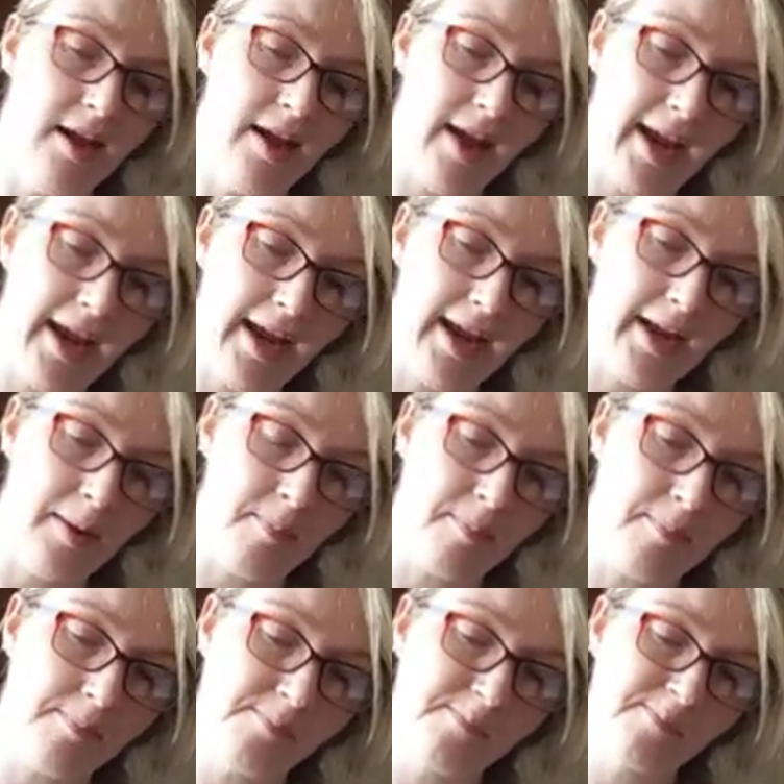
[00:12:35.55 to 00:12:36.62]

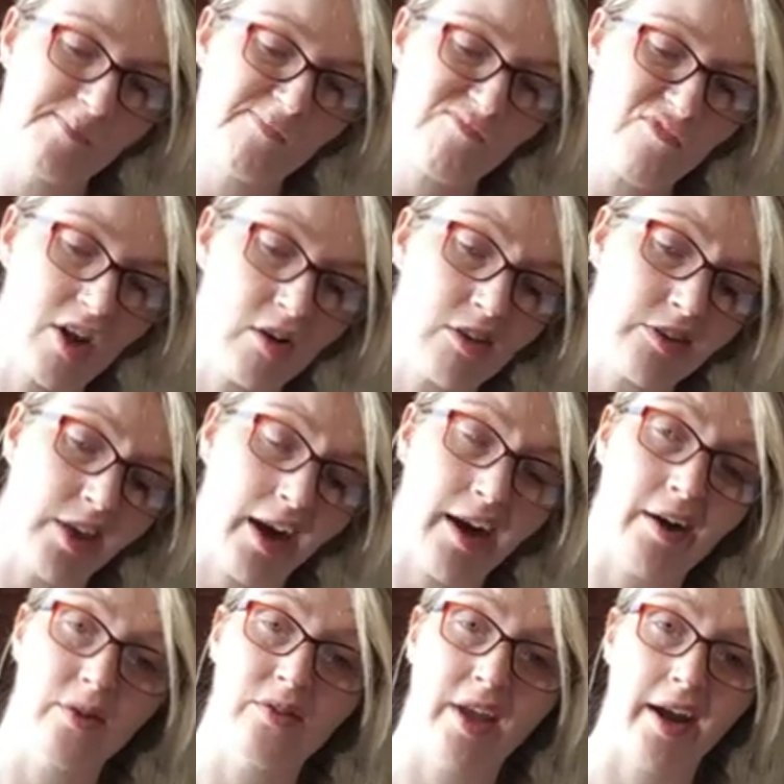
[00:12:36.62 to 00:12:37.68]
Look, they are
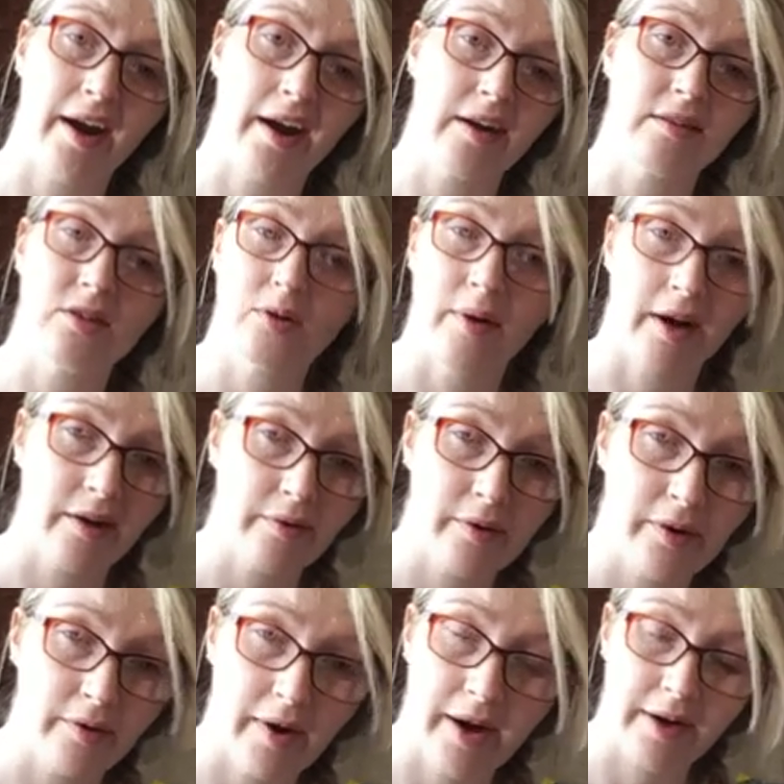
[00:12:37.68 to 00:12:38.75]
who they are. You are who
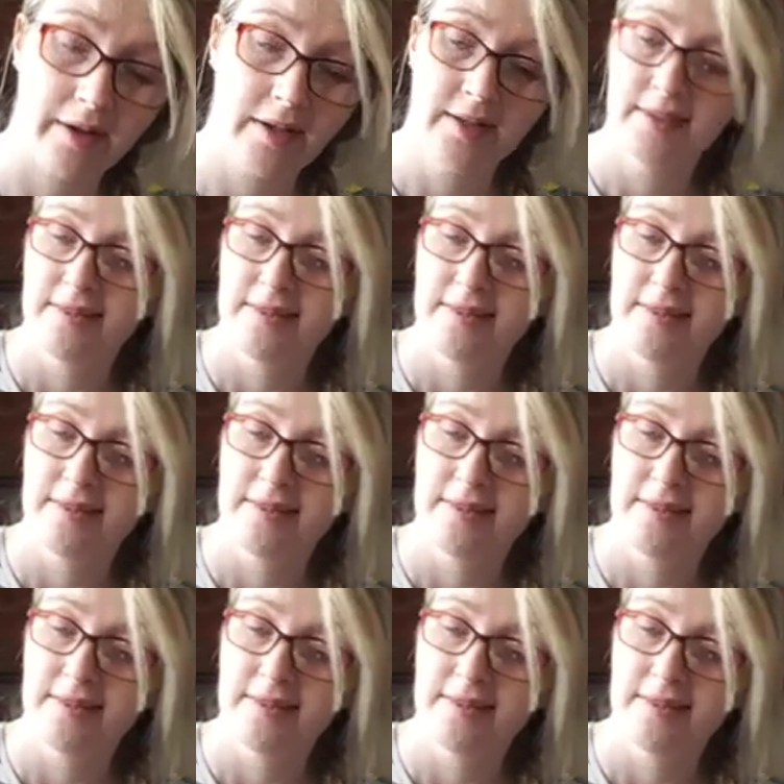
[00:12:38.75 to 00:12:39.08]
you are.